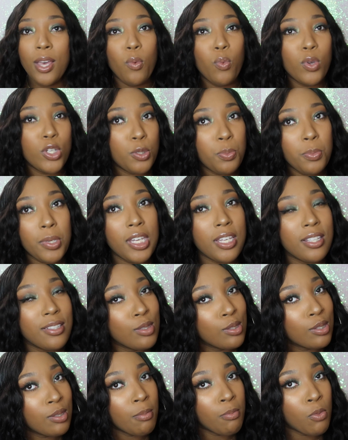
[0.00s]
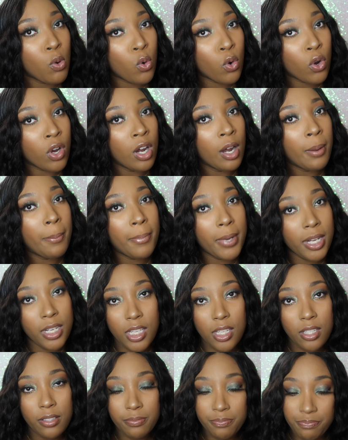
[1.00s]
which means more
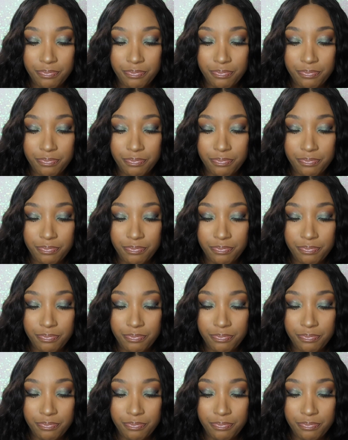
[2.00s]
money.